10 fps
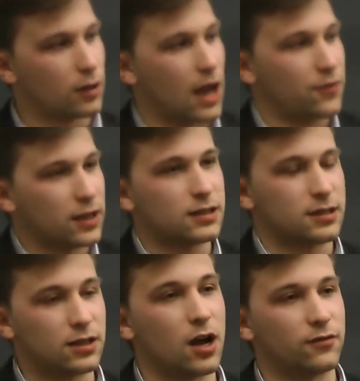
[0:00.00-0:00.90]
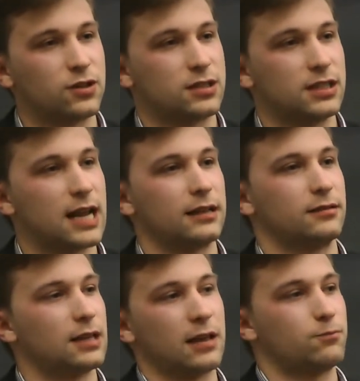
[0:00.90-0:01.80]
it's enough to see
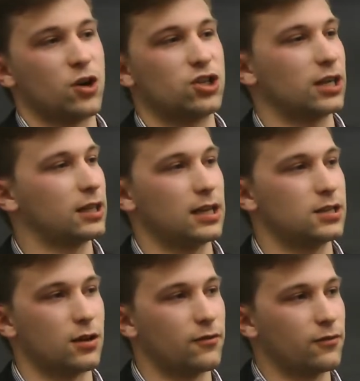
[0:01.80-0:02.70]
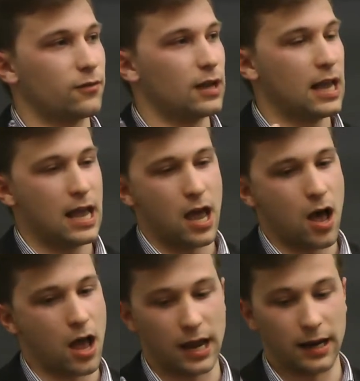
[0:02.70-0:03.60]
that that project is
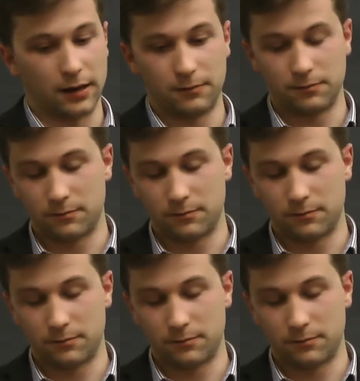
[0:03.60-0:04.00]
it